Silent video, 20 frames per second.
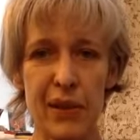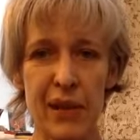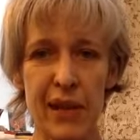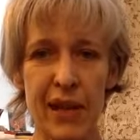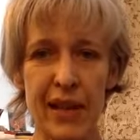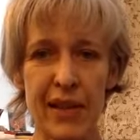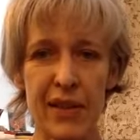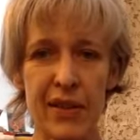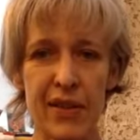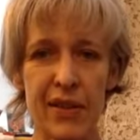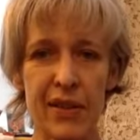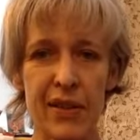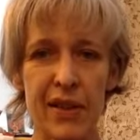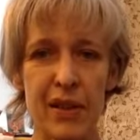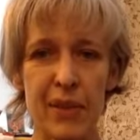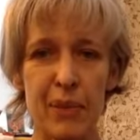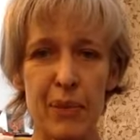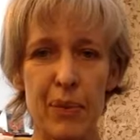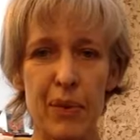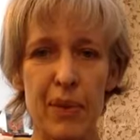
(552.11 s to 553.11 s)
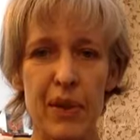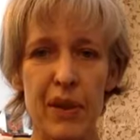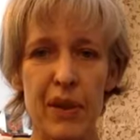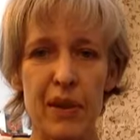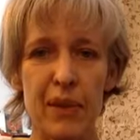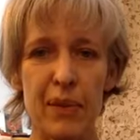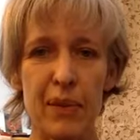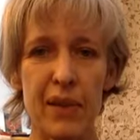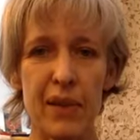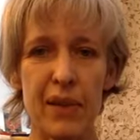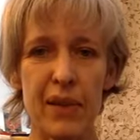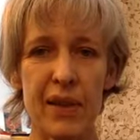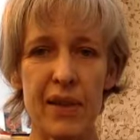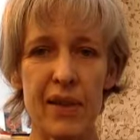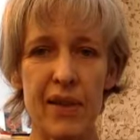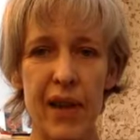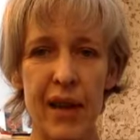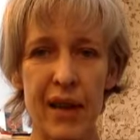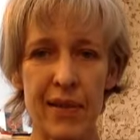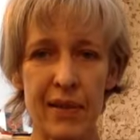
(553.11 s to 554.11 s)
relationship with the
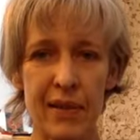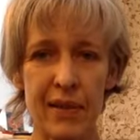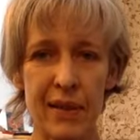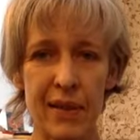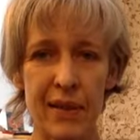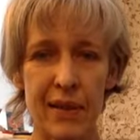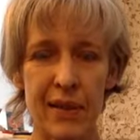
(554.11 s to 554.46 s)
ground.